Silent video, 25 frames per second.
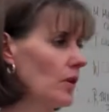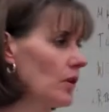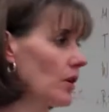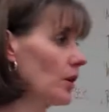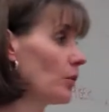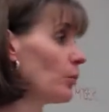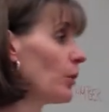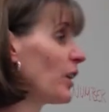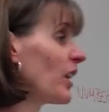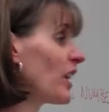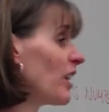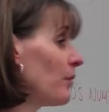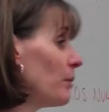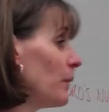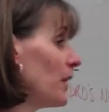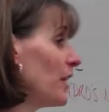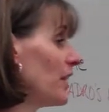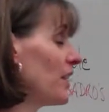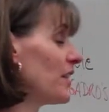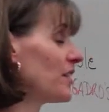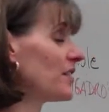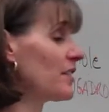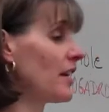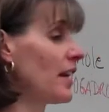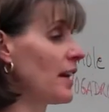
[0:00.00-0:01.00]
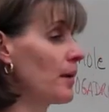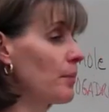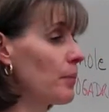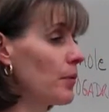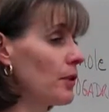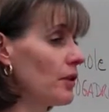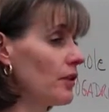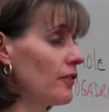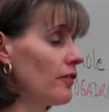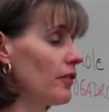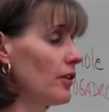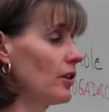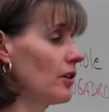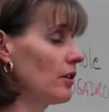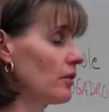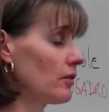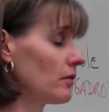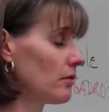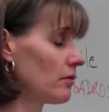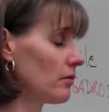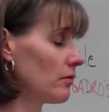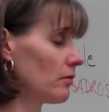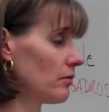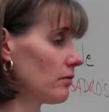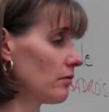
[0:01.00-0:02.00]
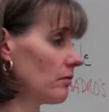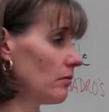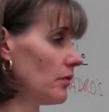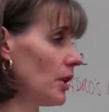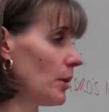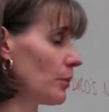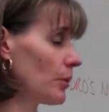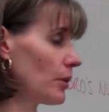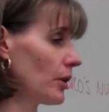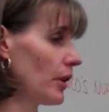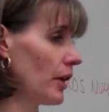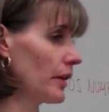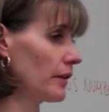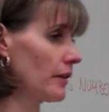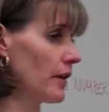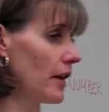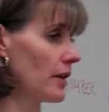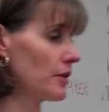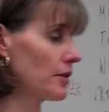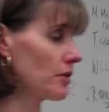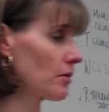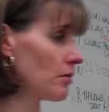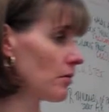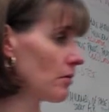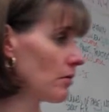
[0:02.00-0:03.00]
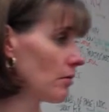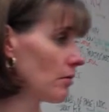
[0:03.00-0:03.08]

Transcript: Can we give me an example of a number like that?